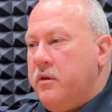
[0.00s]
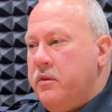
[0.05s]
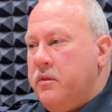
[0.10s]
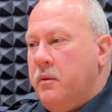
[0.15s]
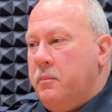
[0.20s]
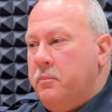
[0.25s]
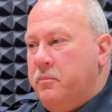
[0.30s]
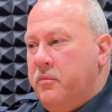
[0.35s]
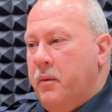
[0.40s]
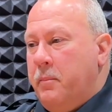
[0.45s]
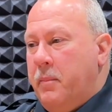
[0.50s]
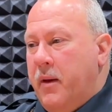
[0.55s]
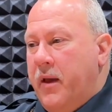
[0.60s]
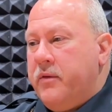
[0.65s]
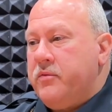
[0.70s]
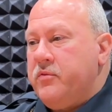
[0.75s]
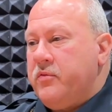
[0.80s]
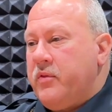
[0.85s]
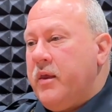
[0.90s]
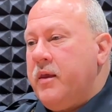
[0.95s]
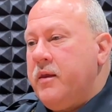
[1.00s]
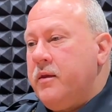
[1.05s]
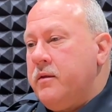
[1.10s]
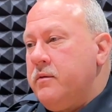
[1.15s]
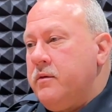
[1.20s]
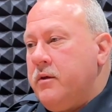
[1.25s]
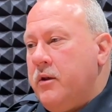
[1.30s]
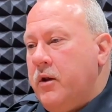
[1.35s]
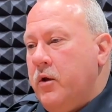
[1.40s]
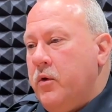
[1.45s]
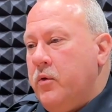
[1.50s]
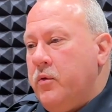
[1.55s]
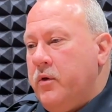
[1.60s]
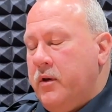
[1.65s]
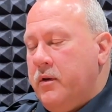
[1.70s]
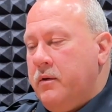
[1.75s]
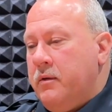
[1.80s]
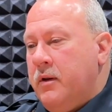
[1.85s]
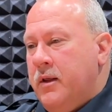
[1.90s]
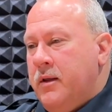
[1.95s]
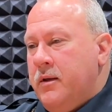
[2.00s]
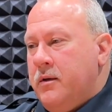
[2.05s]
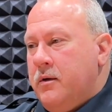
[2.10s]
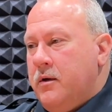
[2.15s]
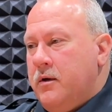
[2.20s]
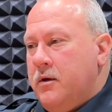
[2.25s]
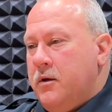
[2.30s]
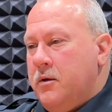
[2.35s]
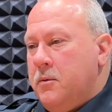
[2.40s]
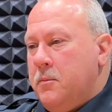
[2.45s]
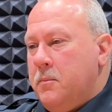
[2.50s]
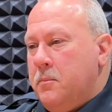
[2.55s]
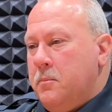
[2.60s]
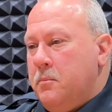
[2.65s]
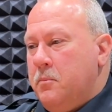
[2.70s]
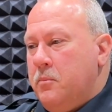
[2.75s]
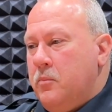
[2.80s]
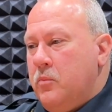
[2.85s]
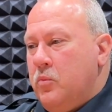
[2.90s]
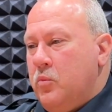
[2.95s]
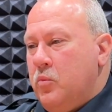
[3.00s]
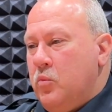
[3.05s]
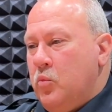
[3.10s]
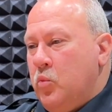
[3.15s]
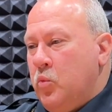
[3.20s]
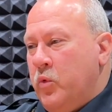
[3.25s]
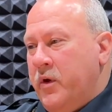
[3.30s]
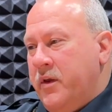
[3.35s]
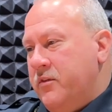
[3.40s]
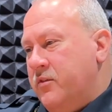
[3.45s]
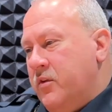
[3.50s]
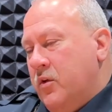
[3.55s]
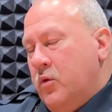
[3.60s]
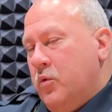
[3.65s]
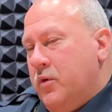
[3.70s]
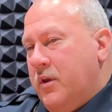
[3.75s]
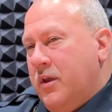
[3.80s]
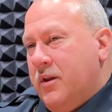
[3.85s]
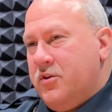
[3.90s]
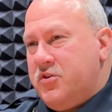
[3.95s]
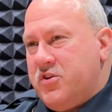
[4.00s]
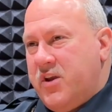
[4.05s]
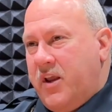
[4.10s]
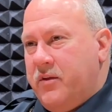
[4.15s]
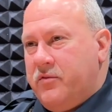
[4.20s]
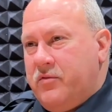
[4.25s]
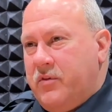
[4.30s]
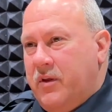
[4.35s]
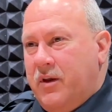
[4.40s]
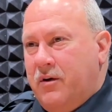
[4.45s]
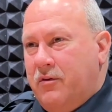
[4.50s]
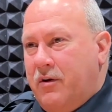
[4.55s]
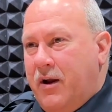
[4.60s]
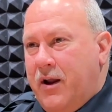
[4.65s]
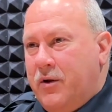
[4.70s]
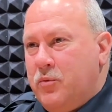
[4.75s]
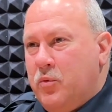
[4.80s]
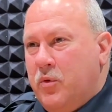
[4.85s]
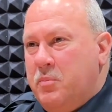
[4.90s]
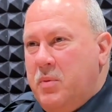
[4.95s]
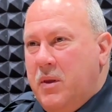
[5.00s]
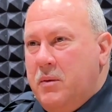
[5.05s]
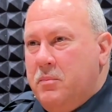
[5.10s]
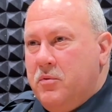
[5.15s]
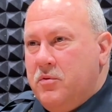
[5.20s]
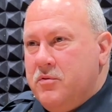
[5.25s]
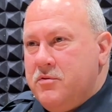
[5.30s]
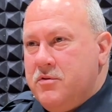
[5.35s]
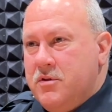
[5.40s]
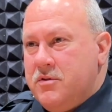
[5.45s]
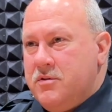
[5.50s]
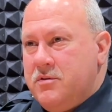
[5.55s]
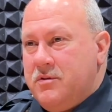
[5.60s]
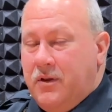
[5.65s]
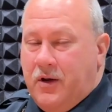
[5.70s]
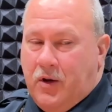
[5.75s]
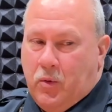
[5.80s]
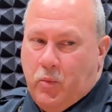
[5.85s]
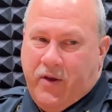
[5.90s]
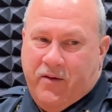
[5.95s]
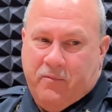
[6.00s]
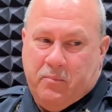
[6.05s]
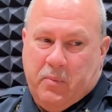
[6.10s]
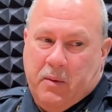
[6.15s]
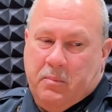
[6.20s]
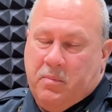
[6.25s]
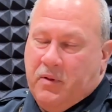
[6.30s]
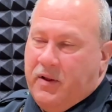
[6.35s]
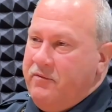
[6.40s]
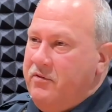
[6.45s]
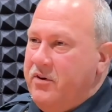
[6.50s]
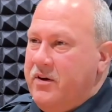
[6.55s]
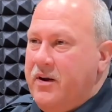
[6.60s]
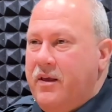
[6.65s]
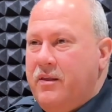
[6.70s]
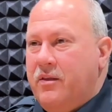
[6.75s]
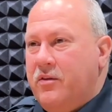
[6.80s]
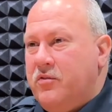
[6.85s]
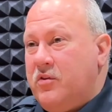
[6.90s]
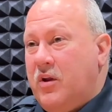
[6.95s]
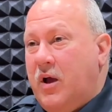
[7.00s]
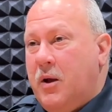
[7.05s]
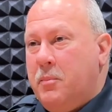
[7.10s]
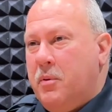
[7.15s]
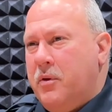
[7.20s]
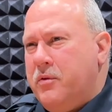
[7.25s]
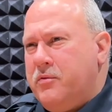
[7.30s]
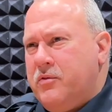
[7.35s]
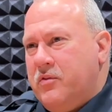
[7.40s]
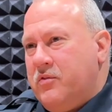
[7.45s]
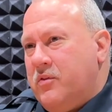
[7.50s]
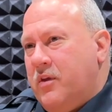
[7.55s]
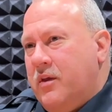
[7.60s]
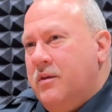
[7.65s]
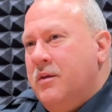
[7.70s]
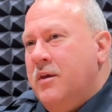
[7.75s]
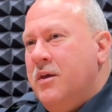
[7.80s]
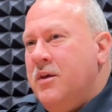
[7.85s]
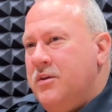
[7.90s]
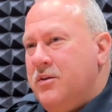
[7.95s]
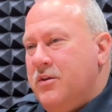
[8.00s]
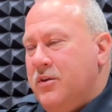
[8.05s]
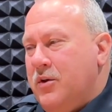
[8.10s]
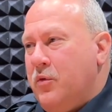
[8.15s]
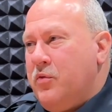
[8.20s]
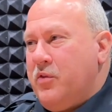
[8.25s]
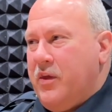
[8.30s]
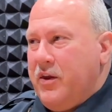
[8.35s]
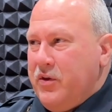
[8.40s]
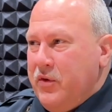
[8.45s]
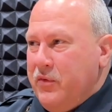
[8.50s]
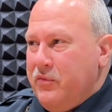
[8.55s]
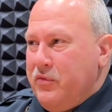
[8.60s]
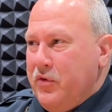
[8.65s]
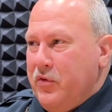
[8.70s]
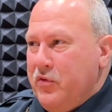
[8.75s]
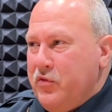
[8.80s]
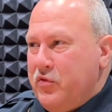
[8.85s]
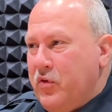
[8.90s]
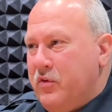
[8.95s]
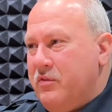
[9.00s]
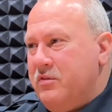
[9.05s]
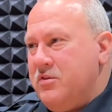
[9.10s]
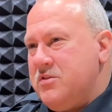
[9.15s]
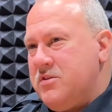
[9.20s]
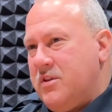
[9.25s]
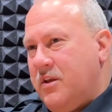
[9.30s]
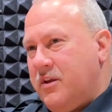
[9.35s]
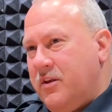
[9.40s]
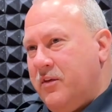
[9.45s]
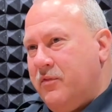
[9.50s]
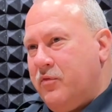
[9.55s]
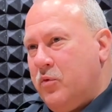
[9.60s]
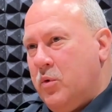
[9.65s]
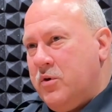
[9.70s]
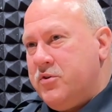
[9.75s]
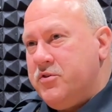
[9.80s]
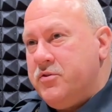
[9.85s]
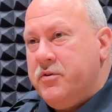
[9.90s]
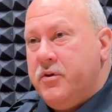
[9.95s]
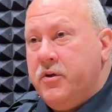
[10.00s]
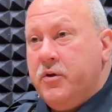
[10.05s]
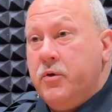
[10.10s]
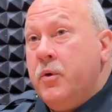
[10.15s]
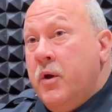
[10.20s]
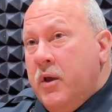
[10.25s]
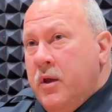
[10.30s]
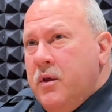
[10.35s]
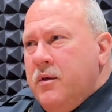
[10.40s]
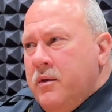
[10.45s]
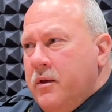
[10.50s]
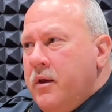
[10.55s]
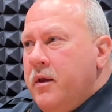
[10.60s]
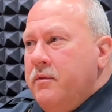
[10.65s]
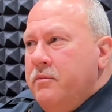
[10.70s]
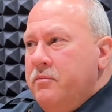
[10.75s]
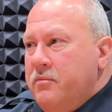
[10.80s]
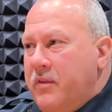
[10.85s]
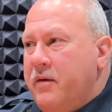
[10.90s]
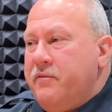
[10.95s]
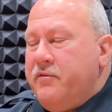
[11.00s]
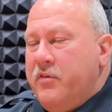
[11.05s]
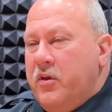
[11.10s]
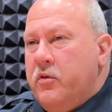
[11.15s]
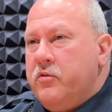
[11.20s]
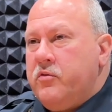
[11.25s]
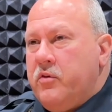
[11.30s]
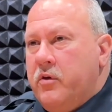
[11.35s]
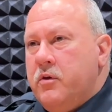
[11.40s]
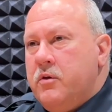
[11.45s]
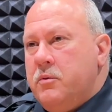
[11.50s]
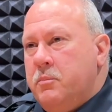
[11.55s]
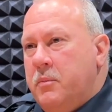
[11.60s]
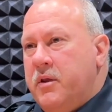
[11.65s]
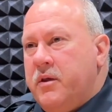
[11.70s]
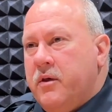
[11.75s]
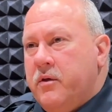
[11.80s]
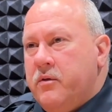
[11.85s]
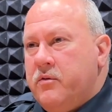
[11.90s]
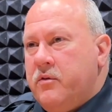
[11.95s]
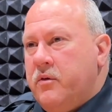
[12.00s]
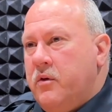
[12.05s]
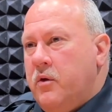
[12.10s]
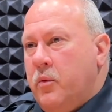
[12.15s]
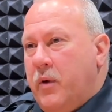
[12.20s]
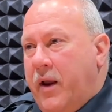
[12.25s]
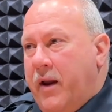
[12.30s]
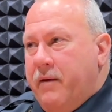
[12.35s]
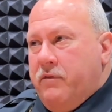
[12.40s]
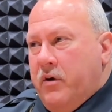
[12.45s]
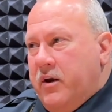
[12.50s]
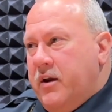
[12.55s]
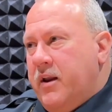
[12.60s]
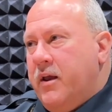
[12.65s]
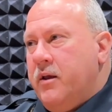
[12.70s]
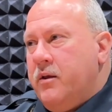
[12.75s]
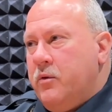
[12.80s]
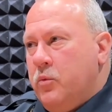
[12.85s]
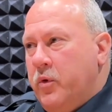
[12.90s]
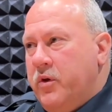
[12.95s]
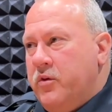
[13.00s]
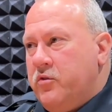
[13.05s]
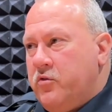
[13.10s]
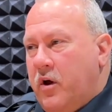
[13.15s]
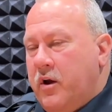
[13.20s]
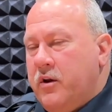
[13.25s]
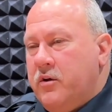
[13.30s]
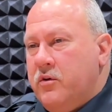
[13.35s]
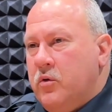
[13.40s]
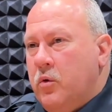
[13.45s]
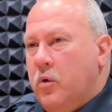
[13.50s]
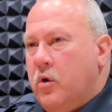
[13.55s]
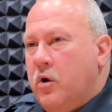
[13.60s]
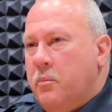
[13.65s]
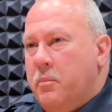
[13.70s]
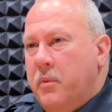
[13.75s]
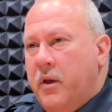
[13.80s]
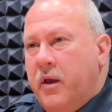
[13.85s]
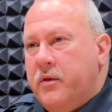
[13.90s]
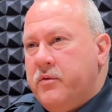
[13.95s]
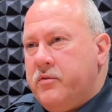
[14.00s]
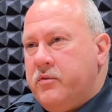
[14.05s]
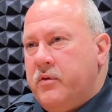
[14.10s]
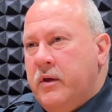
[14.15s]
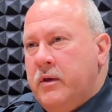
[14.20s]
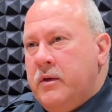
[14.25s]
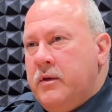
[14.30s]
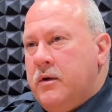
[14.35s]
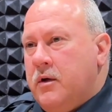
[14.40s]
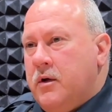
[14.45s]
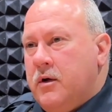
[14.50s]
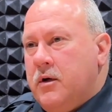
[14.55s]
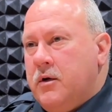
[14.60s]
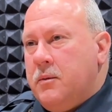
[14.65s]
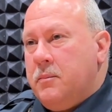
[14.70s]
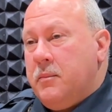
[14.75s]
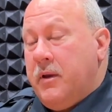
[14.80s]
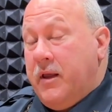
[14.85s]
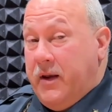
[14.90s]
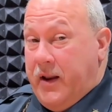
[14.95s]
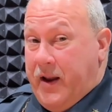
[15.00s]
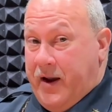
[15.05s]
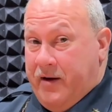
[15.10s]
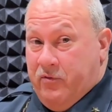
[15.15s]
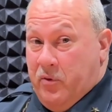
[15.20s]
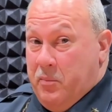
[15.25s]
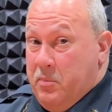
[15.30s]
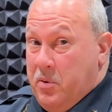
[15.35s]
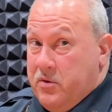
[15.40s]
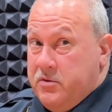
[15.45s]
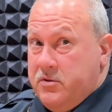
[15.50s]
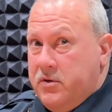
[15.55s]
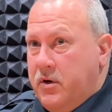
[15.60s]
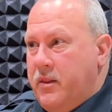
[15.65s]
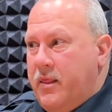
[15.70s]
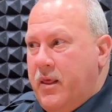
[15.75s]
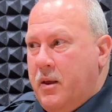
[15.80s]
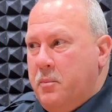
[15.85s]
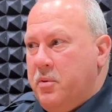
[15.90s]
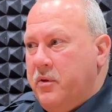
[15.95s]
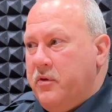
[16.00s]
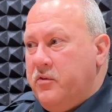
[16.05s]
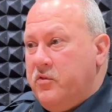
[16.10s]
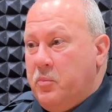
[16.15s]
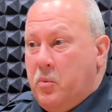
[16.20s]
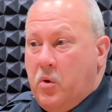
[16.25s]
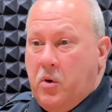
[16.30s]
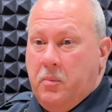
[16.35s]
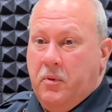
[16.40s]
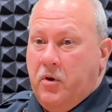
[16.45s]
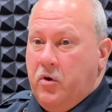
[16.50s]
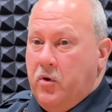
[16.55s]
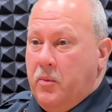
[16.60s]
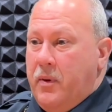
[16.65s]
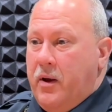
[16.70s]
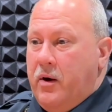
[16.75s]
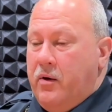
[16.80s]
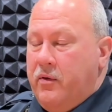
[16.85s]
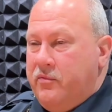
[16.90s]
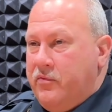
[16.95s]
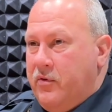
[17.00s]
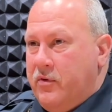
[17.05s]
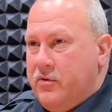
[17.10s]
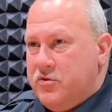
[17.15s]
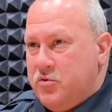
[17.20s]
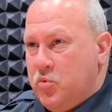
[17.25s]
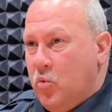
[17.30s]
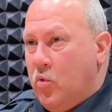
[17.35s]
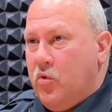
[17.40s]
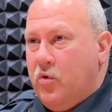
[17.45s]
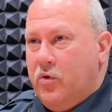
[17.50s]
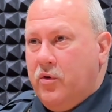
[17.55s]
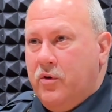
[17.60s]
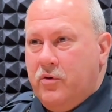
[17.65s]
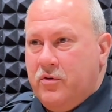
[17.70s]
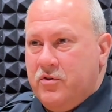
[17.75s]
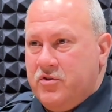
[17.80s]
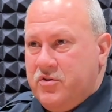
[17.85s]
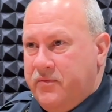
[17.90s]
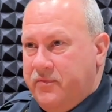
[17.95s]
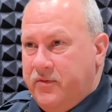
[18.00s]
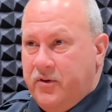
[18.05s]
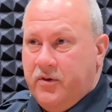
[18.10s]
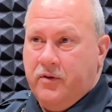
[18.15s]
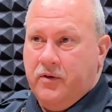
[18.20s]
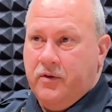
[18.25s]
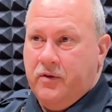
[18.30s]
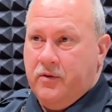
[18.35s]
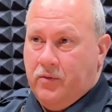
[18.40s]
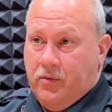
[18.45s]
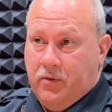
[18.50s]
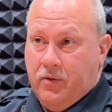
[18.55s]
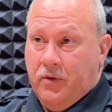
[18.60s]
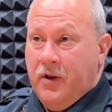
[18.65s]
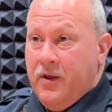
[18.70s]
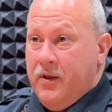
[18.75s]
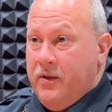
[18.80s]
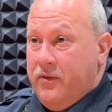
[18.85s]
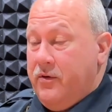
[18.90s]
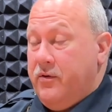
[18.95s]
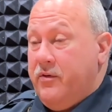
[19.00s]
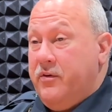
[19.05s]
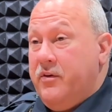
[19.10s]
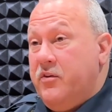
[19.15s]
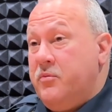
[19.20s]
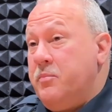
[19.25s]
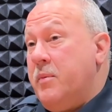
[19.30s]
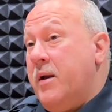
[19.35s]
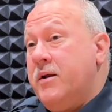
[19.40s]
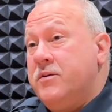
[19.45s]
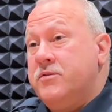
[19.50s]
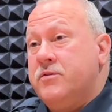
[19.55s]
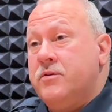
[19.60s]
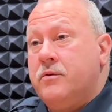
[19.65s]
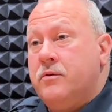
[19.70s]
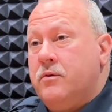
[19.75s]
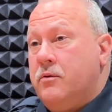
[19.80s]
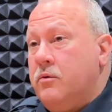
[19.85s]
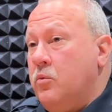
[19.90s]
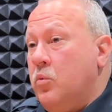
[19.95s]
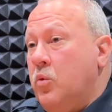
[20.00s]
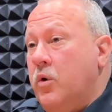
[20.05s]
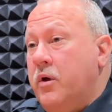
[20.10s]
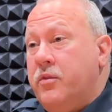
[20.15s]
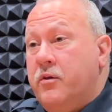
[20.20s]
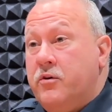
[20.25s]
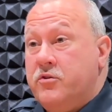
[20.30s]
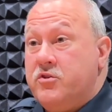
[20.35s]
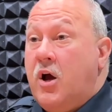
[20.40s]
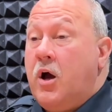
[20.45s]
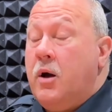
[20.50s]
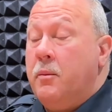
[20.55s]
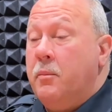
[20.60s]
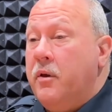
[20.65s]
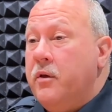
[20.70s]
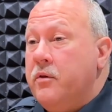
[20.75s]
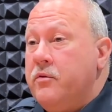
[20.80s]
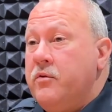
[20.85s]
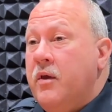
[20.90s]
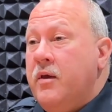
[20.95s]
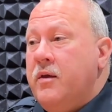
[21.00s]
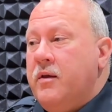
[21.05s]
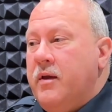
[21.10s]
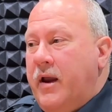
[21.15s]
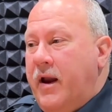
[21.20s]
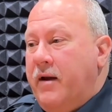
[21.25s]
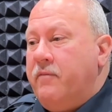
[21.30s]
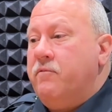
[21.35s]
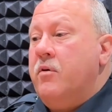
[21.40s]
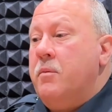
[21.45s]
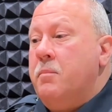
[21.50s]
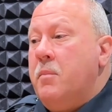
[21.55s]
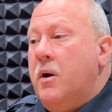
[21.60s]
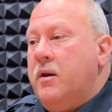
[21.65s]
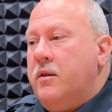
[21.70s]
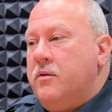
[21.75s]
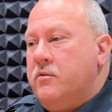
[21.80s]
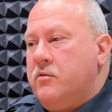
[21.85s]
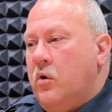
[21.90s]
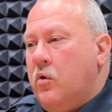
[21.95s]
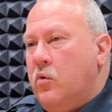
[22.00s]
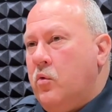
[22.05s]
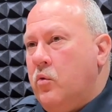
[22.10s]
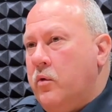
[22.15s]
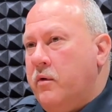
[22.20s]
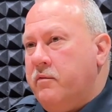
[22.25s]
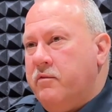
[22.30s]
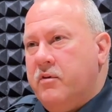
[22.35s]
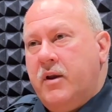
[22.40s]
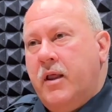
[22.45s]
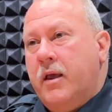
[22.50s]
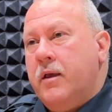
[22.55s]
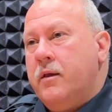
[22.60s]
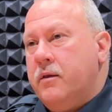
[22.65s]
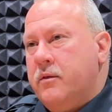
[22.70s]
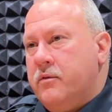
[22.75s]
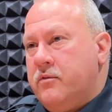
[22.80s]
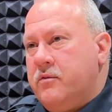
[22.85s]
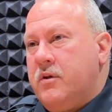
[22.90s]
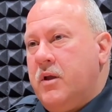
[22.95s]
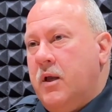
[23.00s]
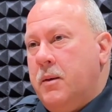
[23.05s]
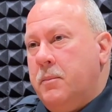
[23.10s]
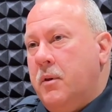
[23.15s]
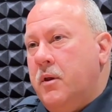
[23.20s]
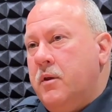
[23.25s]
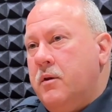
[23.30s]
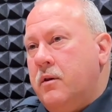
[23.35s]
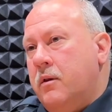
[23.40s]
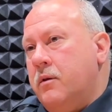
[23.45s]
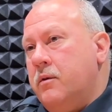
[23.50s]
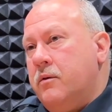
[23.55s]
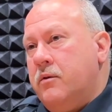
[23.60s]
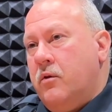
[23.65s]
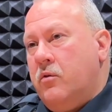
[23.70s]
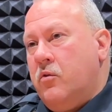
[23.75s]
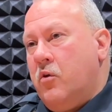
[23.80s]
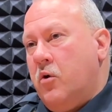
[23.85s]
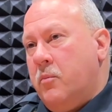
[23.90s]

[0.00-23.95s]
the best thing, and we do get a chance to interact with people. Just, we have people every day that stop us and say, thank you for your service. Thank you for what you do. And that feels good because, every day we try to do our best. And every person in that police department, no matter if they're a sworn or civilian or they're a dispatcher or what their job is, everybody's goal every day is to come in and do their